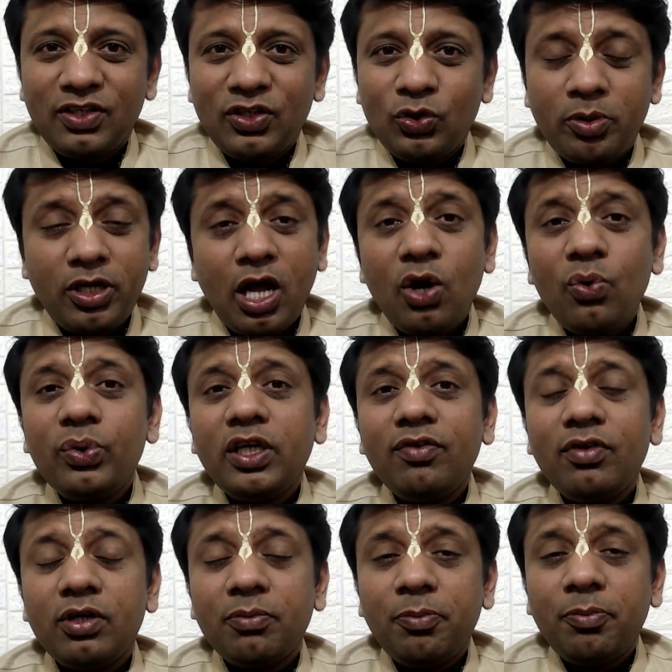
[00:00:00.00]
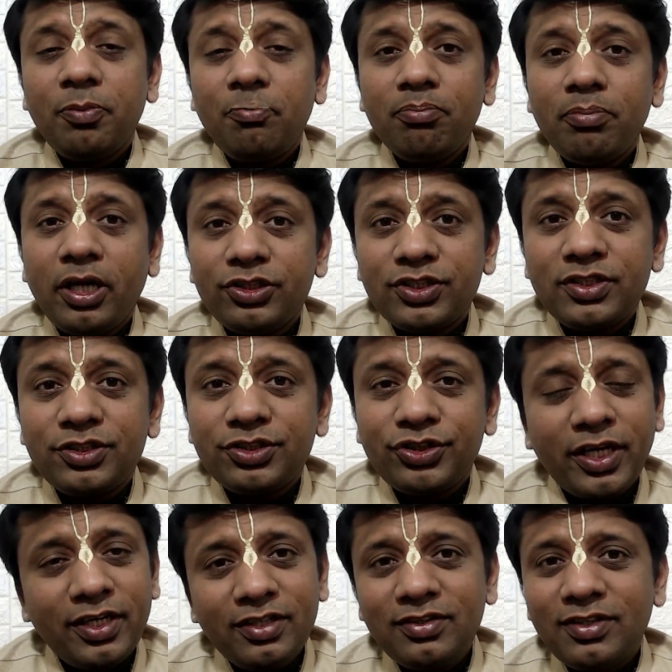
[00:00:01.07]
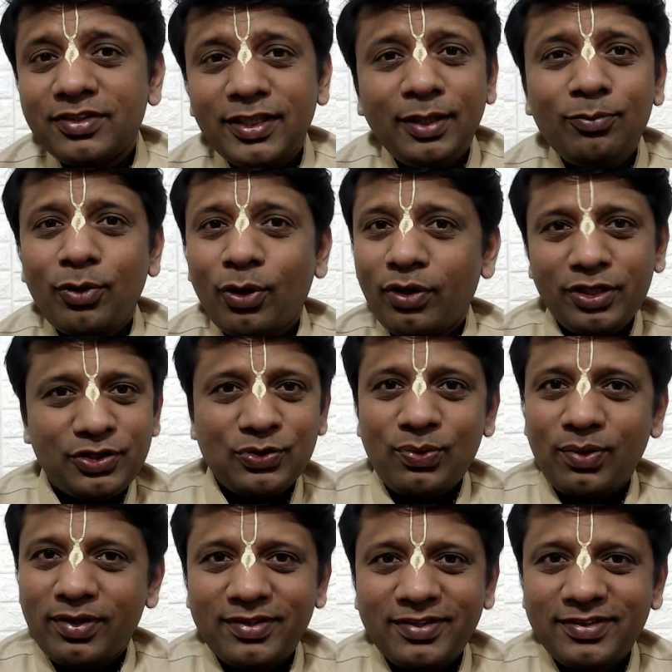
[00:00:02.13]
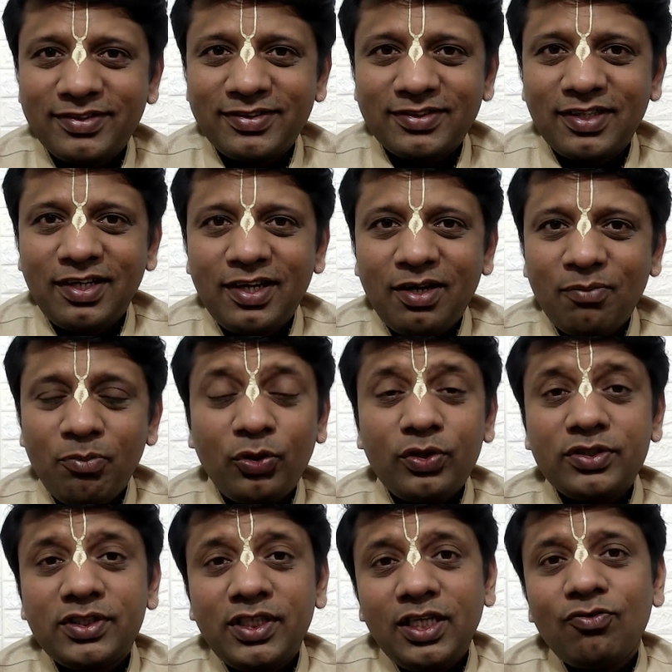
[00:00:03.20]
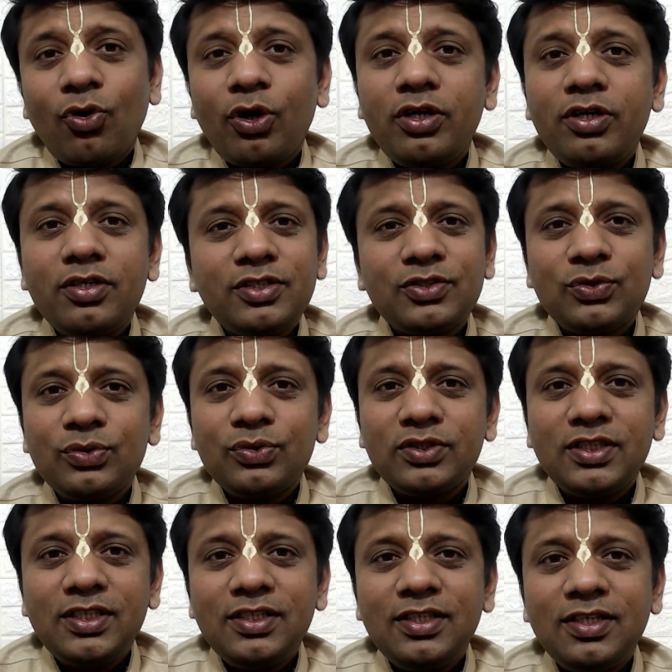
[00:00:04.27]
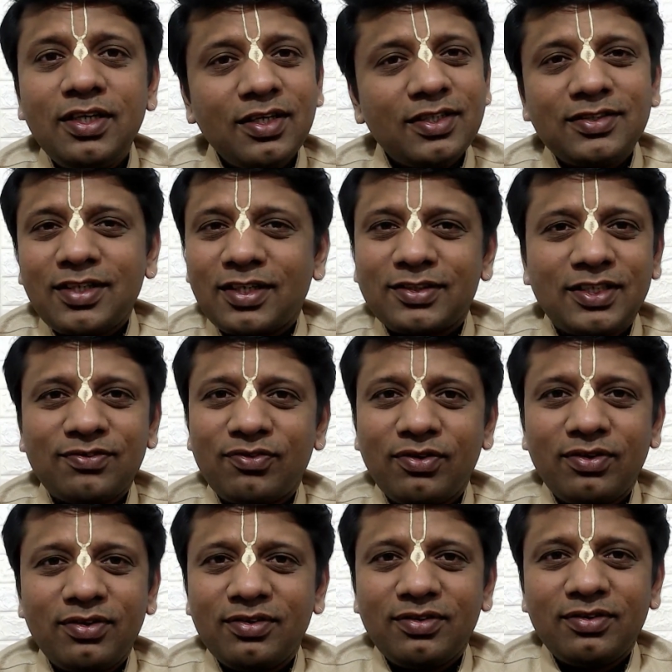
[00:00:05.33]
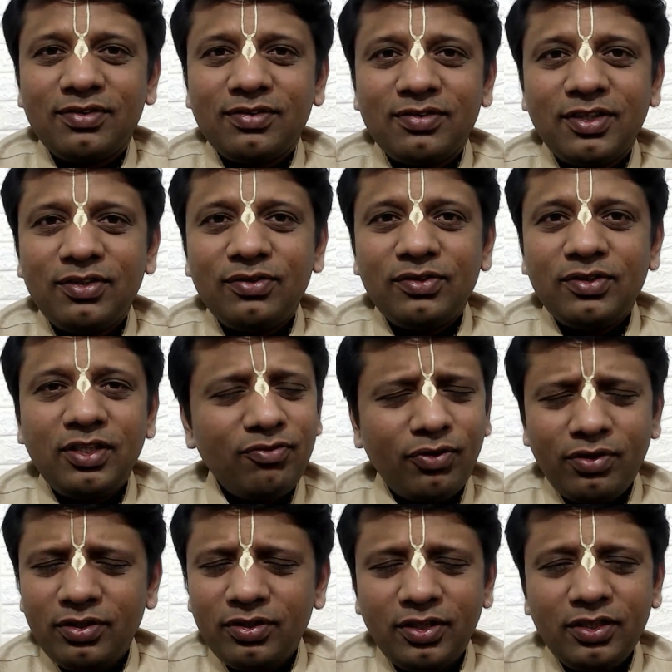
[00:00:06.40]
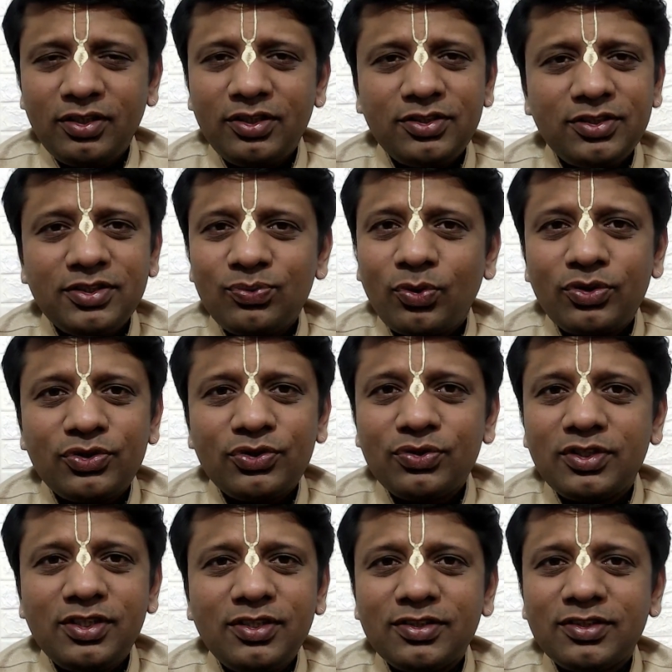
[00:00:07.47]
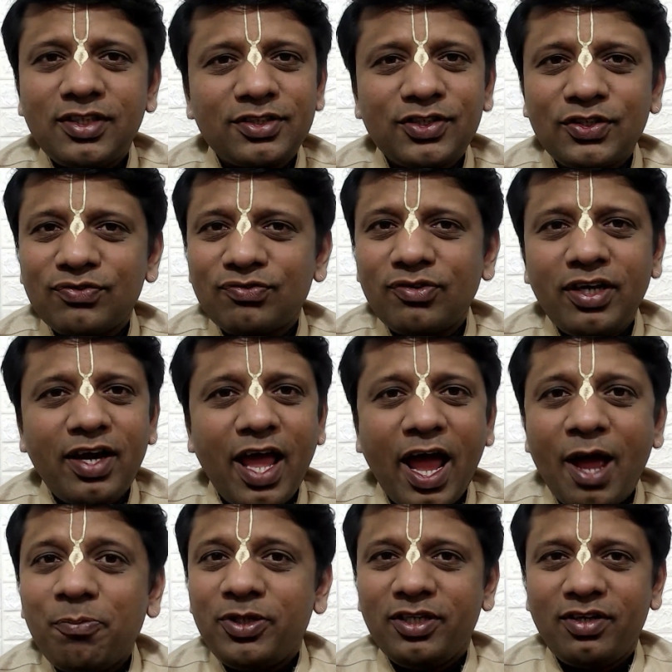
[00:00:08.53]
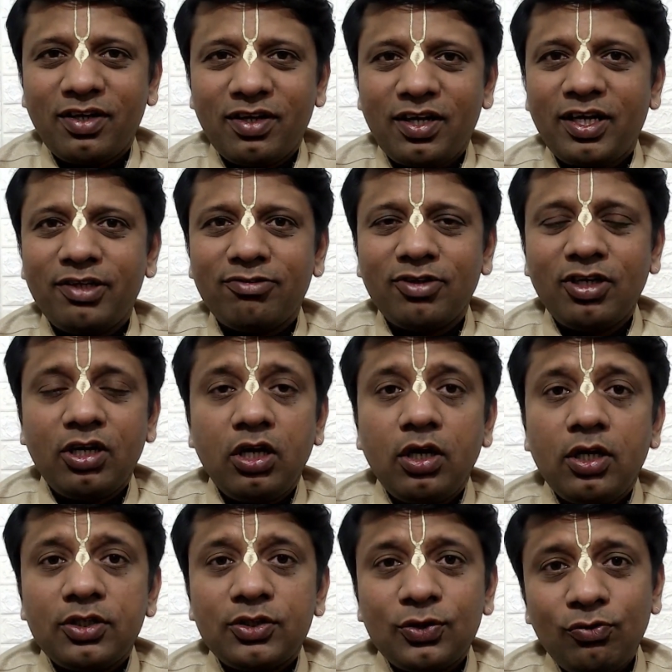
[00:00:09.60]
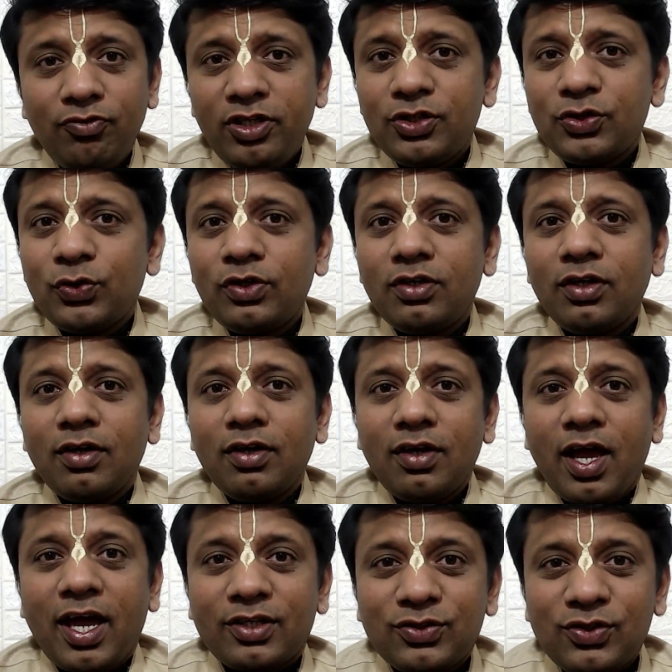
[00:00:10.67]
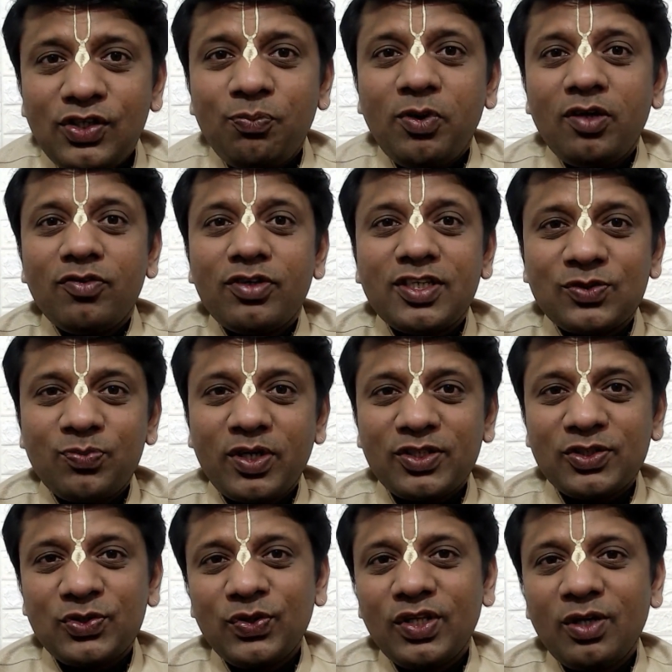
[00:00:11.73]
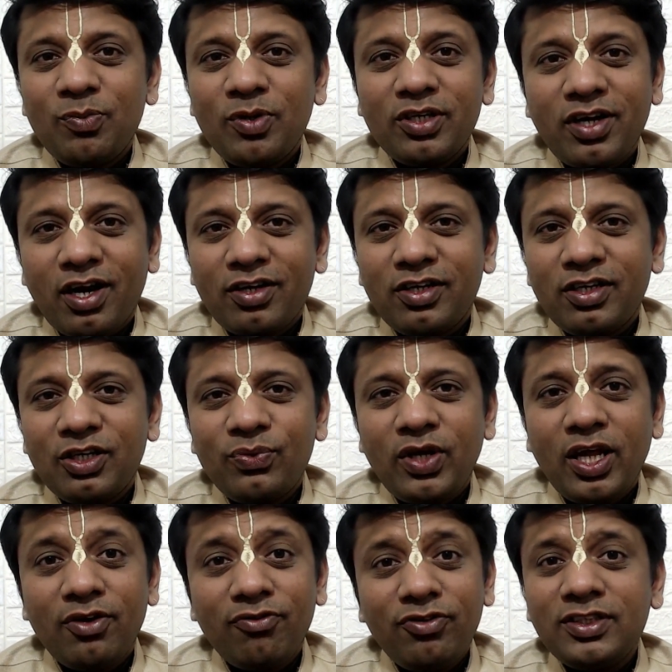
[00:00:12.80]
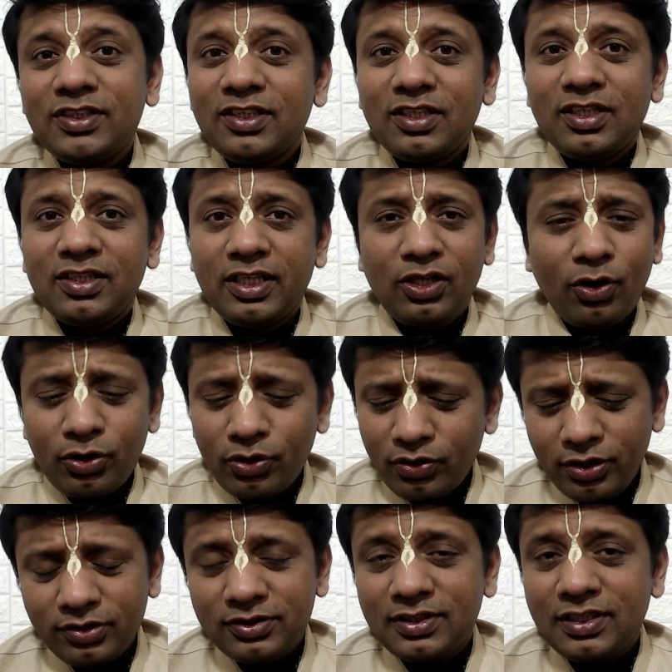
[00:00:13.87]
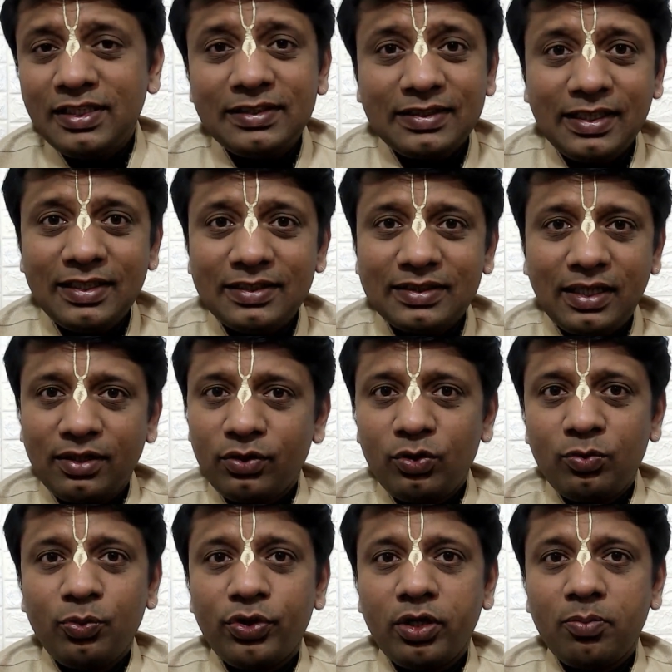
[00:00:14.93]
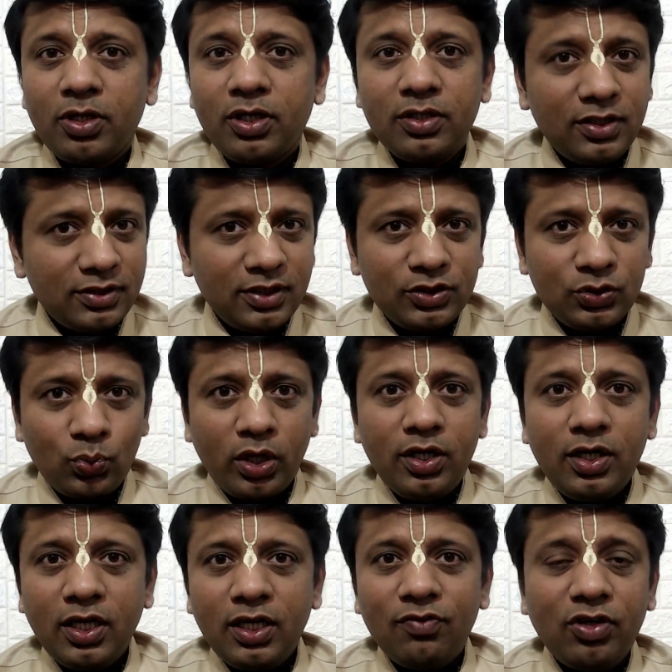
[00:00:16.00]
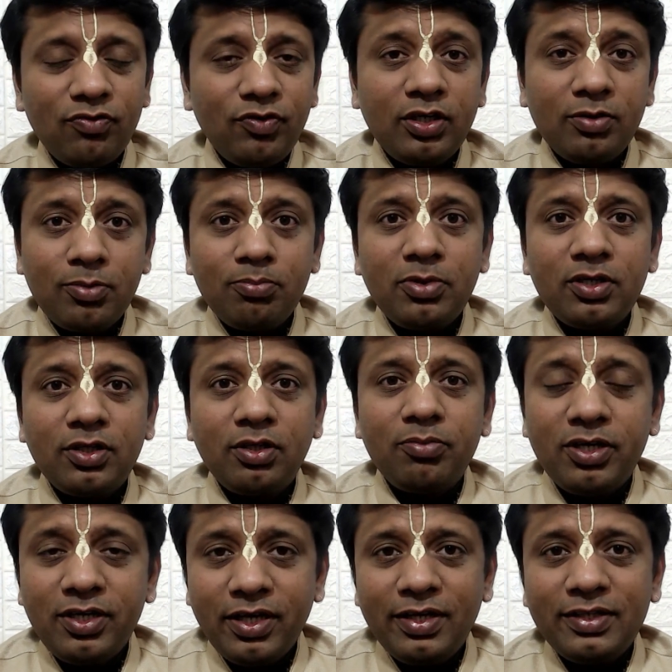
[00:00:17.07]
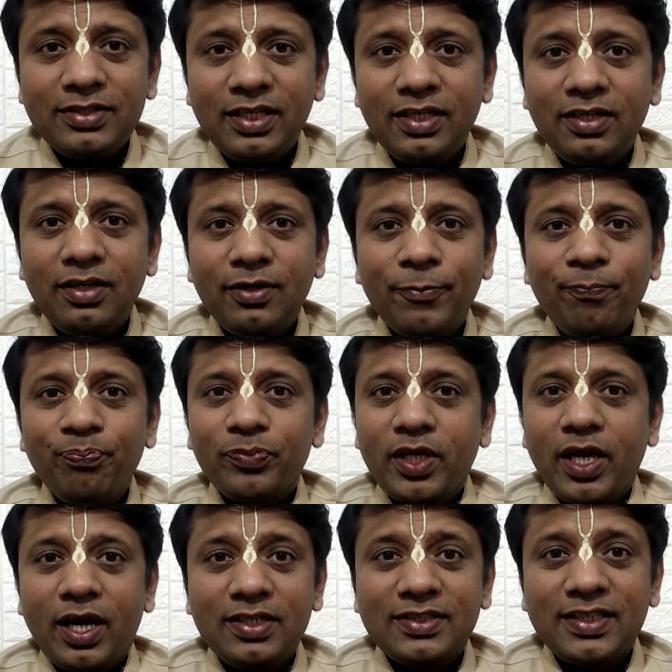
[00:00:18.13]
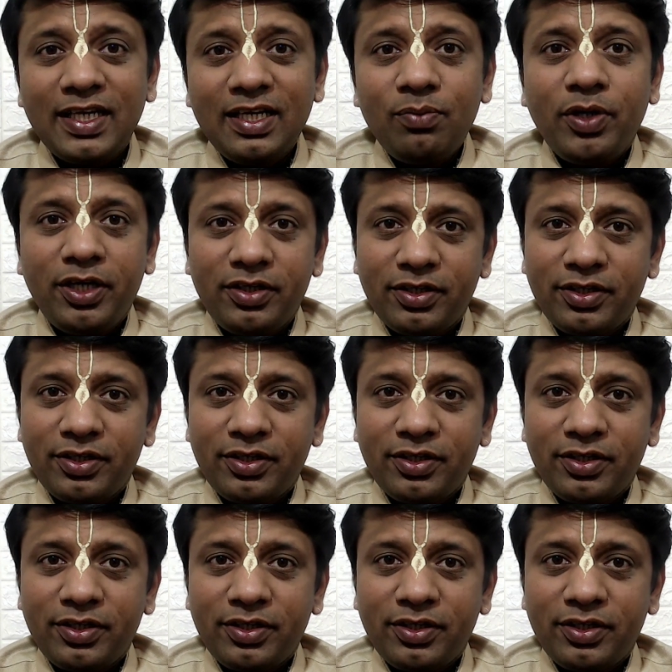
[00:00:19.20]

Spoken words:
but how we can repay them by just sharing the same knowledge to all others, because they want us to see successful. They just wants to see us successful and happy in our life. So we should actually pay our respects to them and gratitude every single day, not only on these days like Guru Pournima. This is one day when we remember them intensely and celebrate